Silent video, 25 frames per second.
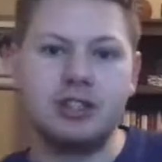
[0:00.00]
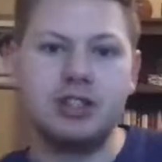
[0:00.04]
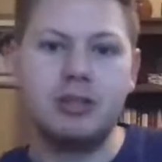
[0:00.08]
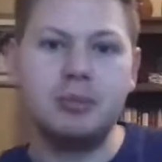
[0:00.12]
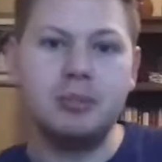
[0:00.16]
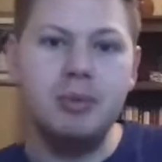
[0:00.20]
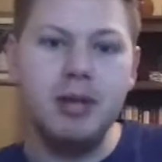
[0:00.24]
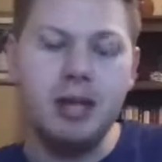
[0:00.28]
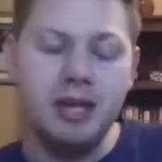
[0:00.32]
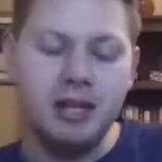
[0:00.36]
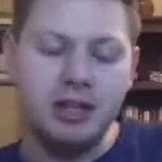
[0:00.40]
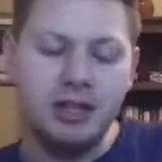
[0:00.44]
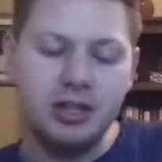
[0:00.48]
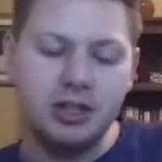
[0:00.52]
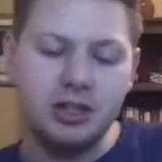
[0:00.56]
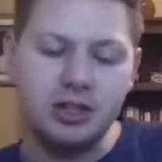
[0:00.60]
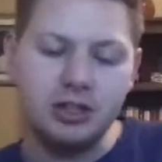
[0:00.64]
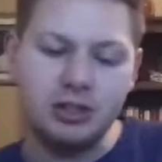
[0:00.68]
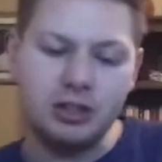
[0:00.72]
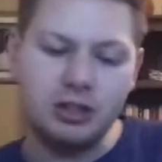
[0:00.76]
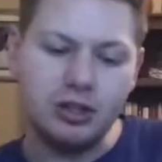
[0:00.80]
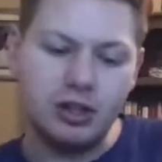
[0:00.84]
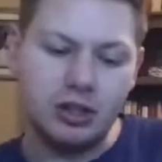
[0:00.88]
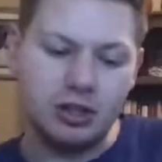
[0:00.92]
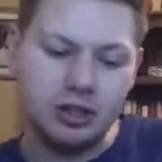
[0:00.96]
To me, there's
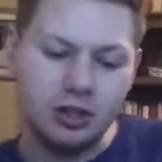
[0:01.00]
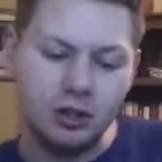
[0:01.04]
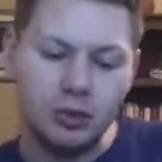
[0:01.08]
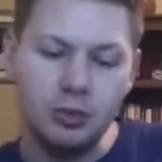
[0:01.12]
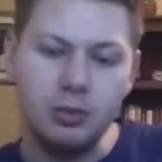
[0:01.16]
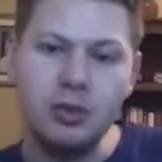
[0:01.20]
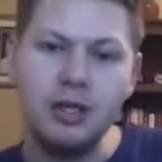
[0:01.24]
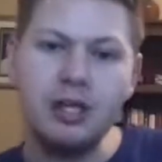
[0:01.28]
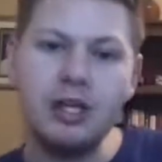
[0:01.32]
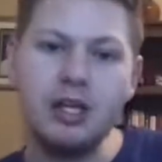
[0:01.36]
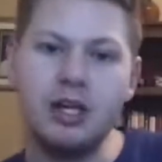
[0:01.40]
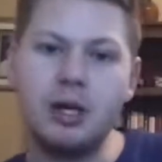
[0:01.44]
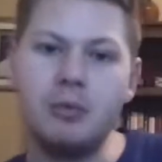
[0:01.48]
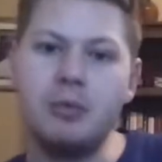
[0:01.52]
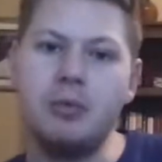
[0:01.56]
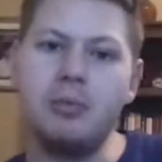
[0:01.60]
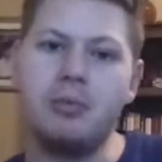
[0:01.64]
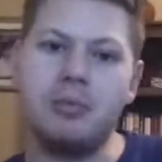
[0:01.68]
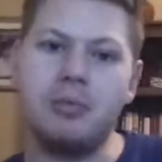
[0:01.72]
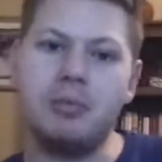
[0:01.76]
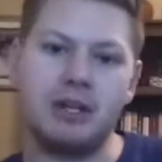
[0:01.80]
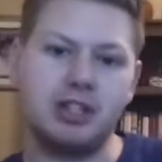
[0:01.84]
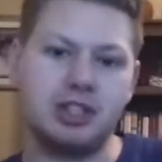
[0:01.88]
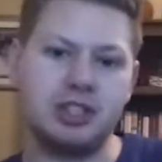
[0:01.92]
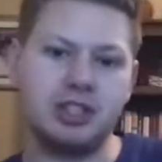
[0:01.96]
only a couple
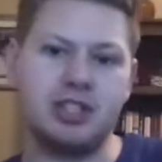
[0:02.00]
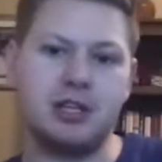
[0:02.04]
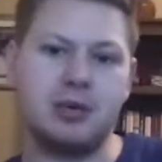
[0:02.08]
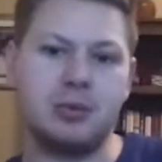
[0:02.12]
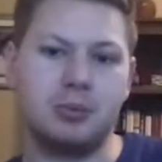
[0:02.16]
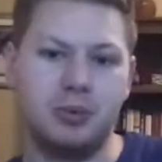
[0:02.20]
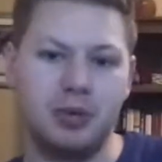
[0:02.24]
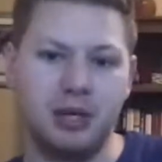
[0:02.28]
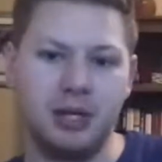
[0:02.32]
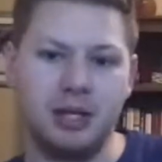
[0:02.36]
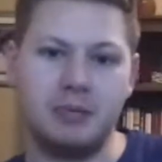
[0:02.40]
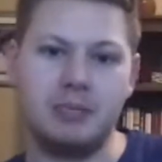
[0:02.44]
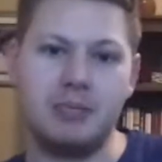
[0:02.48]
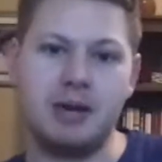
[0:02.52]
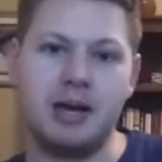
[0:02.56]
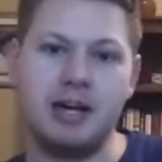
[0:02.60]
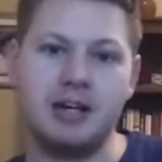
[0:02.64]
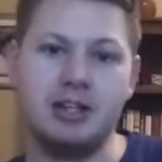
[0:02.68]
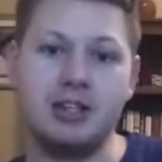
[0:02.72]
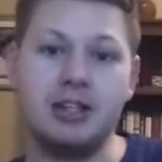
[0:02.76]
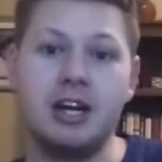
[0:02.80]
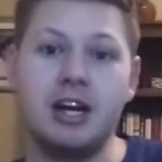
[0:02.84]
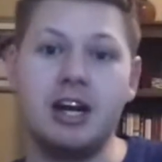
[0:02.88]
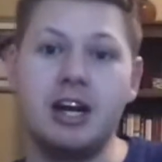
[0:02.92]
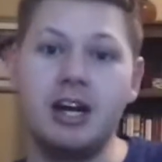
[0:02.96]
metrics that really
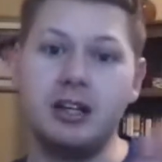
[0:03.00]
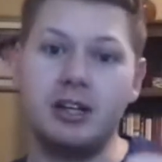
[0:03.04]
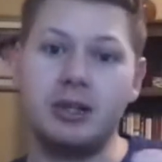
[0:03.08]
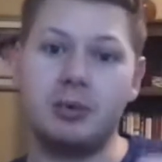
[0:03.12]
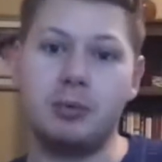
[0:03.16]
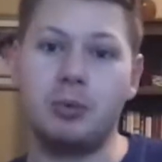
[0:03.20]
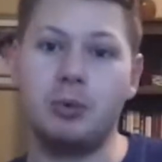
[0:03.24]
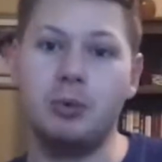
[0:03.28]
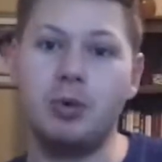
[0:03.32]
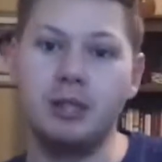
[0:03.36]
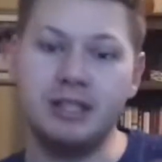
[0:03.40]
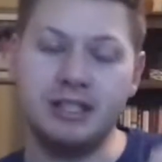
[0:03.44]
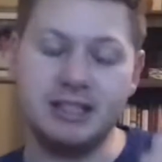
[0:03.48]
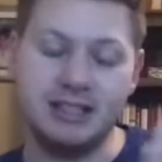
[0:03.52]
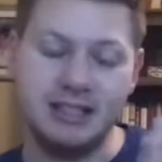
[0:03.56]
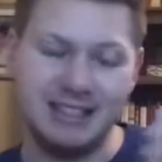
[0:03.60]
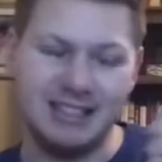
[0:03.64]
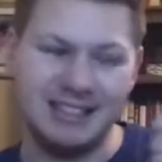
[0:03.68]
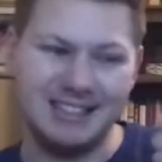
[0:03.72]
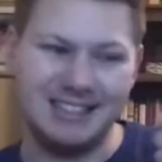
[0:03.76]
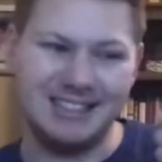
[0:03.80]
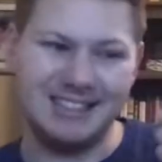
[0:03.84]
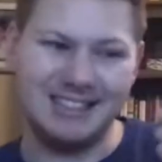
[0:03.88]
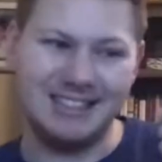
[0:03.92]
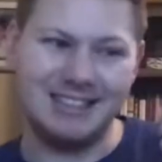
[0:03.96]
matter. Number one,
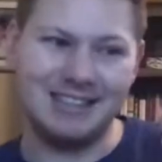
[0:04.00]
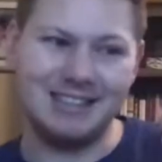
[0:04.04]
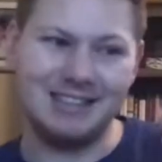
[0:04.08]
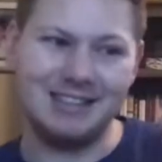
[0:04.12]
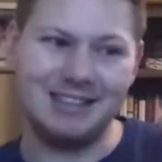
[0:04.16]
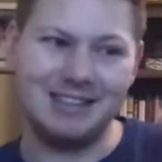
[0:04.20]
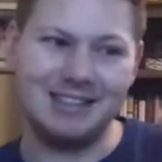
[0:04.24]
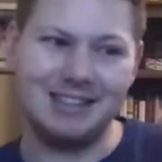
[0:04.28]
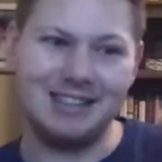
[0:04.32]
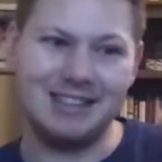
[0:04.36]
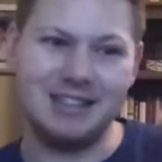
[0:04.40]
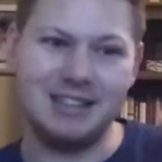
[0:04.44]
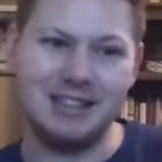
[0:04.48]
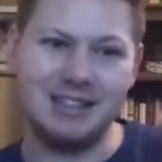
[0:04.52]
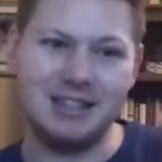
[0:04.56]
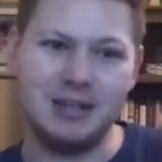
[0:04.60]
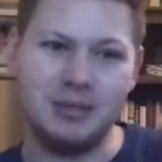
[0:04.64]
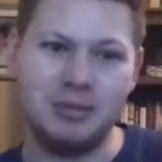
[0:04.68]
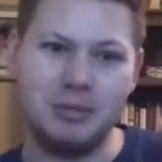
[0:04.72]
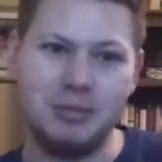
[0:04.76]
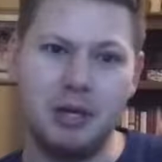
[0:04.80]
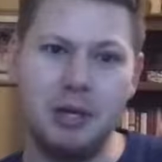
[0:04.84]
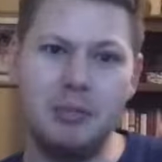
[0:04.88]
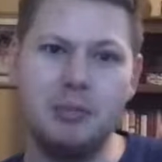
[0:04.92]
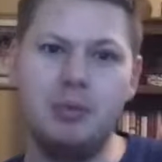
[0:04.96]
it's
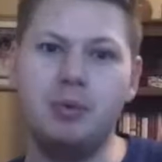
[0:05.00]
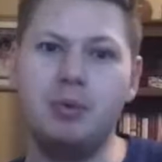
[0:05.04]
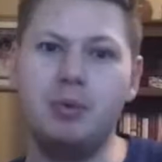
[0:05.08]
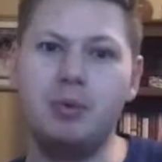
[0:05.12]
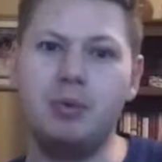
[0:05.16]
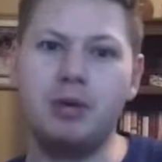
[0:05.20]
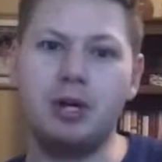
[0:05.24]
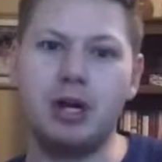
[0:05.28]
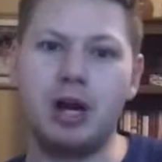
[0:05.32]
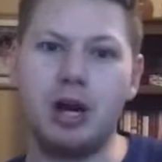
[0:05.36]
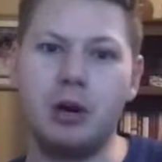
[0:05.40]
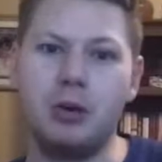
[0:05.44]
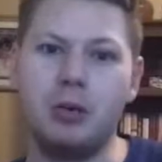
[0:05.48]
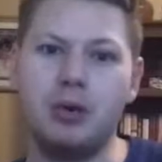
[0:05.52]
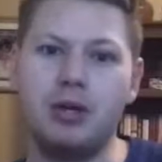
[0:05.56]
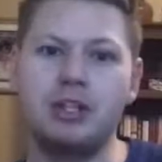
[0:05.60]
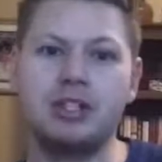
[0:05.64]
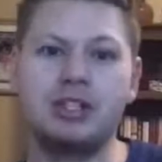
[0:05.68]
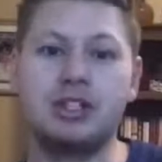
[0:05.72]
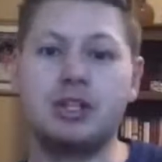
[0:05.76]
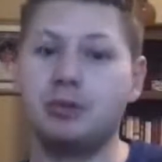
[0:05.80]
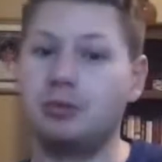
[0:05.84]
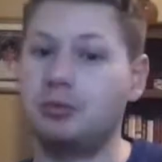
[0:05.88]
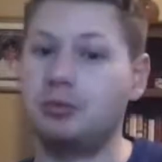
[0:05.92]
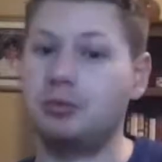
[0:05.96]
people go.
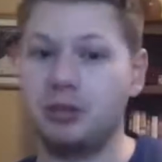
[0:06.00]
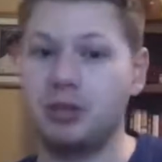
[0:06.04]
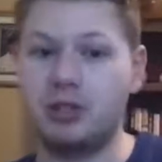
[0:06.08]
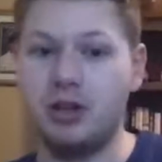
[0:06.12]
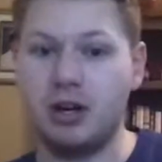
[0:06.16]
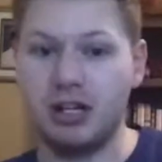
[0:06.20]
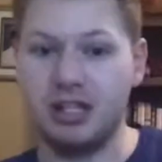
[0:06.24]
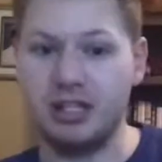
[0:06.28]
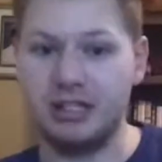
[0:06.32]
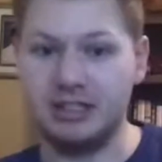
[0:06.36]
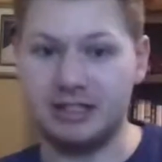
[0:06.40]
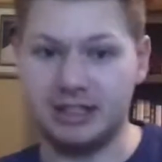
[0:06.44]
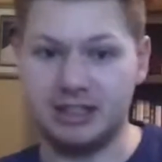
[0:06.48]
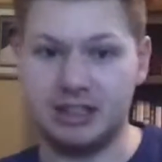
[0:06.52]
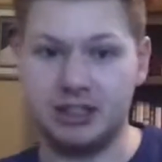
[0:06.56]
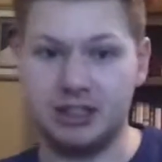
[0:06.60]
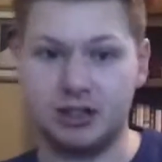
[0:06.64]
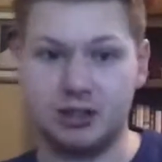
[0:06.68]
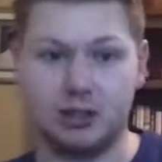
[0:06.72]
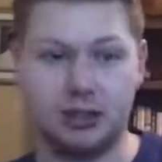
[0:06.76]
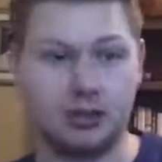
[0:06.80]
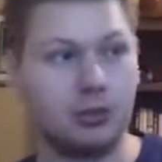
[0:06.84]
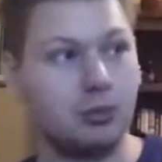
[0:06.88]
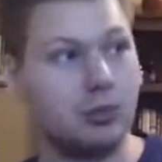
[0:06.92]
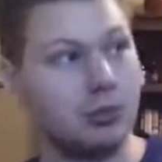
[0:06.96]
So we're talking
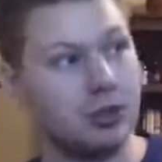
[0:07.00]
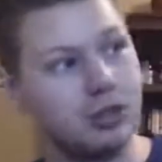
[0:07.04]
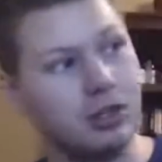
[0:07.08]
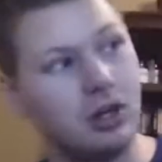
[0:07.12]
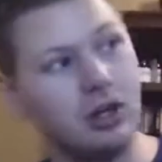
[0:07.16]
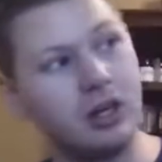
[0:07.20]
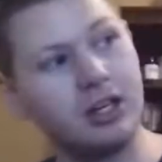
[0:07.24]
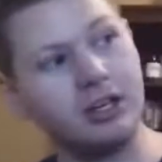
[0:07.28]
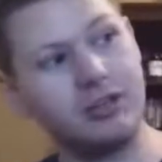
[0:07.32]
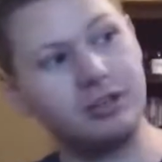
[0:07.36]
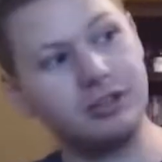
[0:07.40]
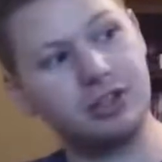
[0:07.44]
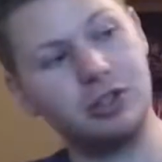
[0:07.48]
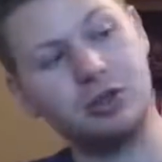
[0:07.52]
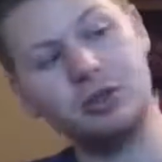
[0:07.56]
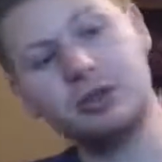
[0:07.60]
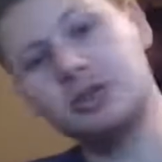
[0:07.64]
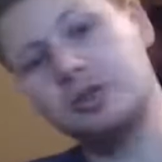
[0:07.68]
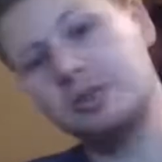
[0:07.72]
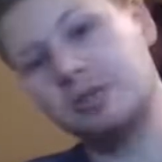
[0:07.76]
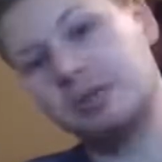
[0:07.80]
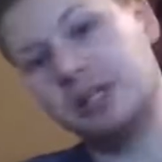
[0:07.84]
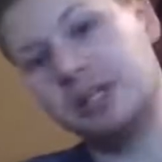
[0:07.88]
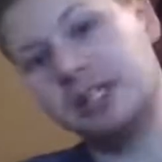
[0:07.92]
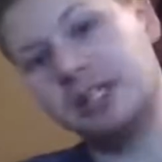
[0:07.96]
digital, we're talking
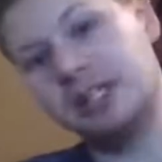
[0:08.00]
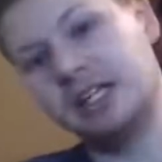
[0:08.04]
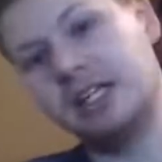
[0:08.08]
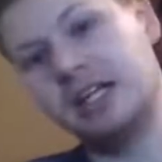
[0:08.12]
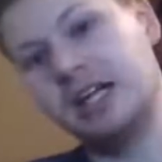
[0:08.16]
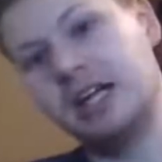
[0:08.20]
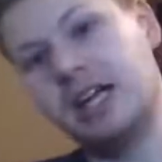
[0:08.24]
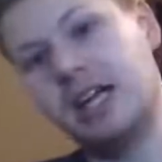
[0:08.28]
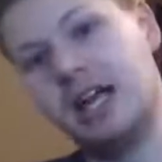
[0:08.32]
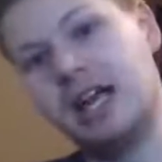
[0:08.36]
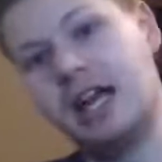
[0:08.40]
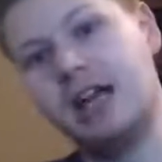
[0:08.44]
social media.